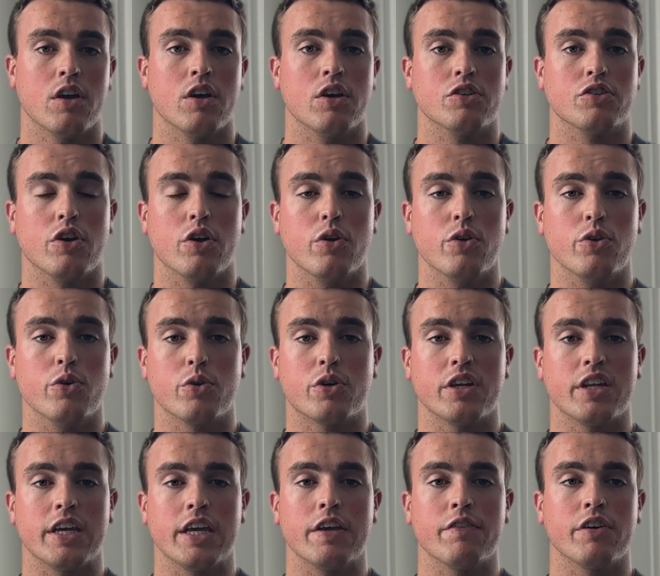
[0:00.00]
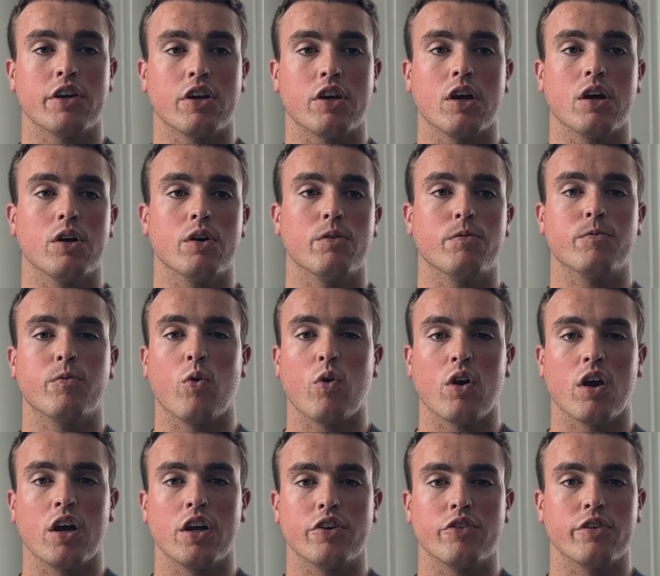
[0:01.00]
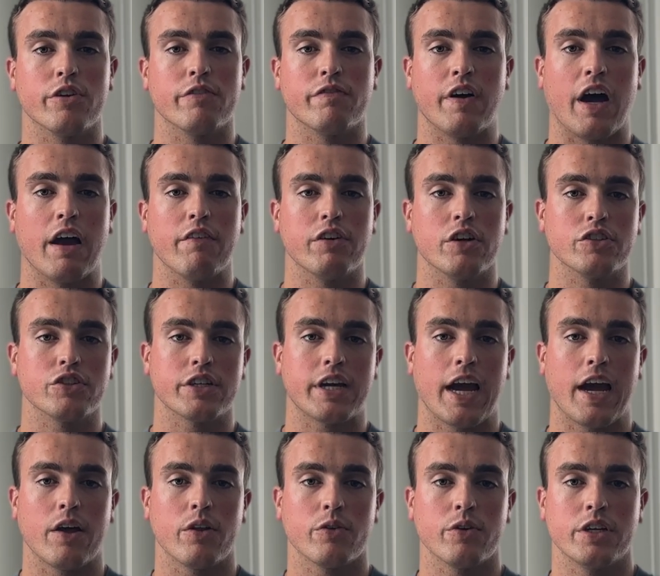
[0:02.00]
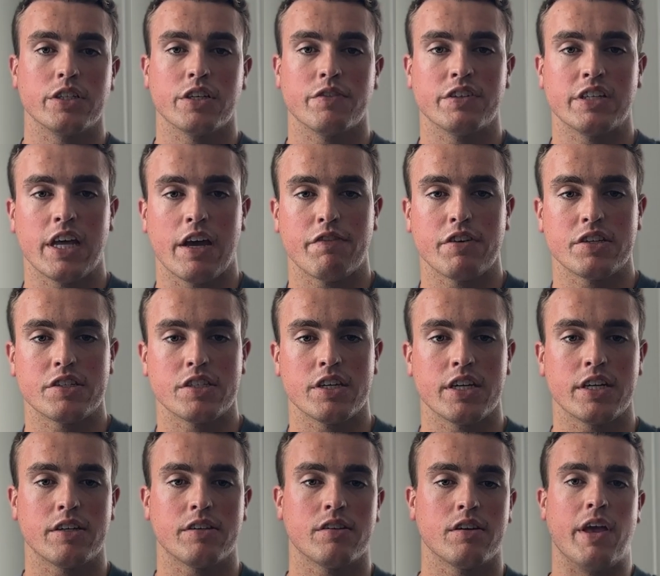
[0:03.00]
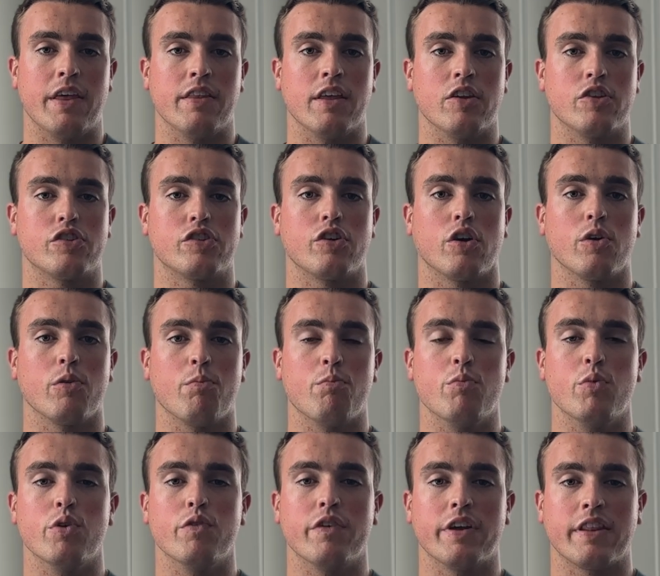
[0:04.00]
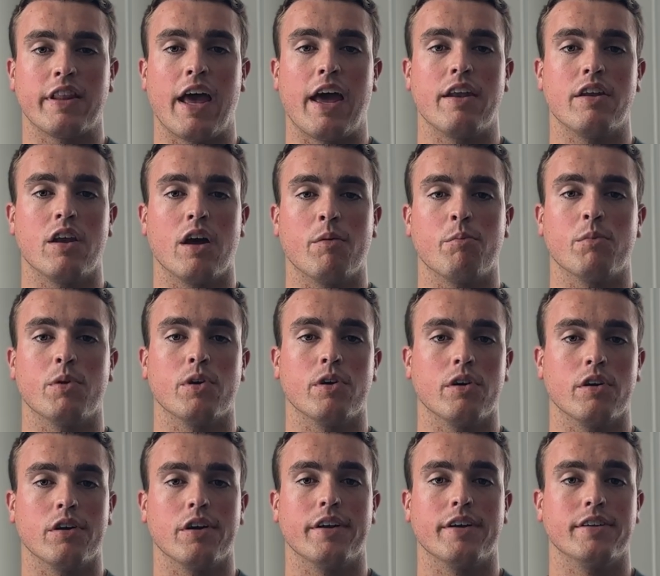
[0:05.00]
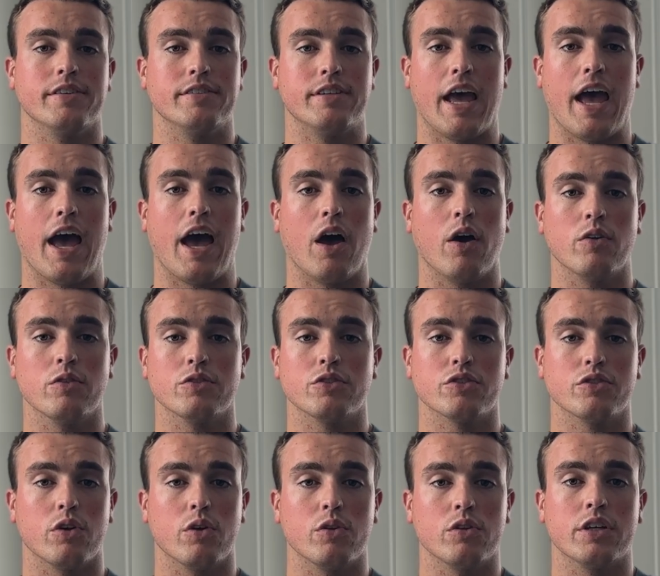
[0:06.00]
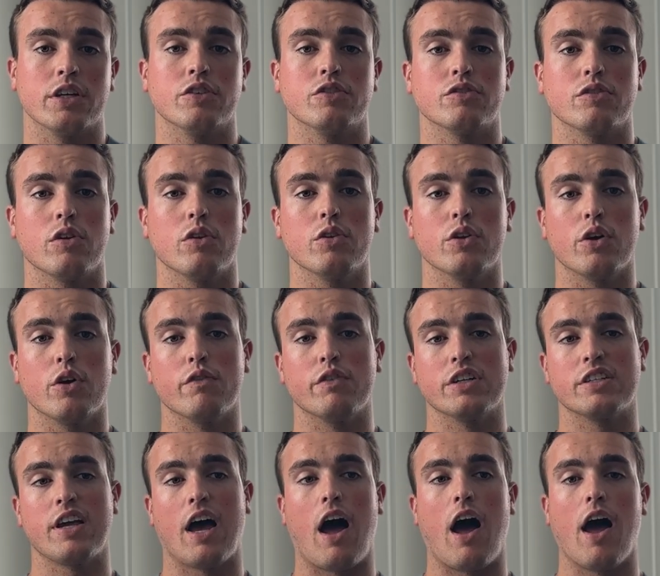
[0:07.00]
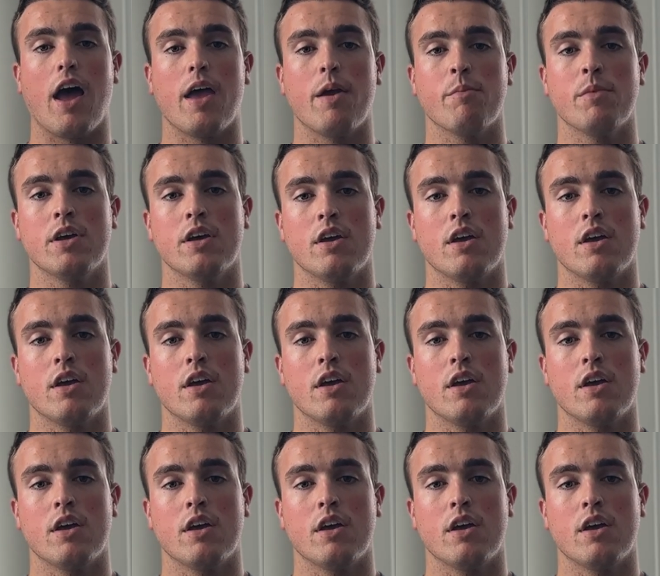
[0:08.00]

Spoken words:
So you could even go 400 to 500 calories of a deficit and then start moving that number down slowly and slowly over time.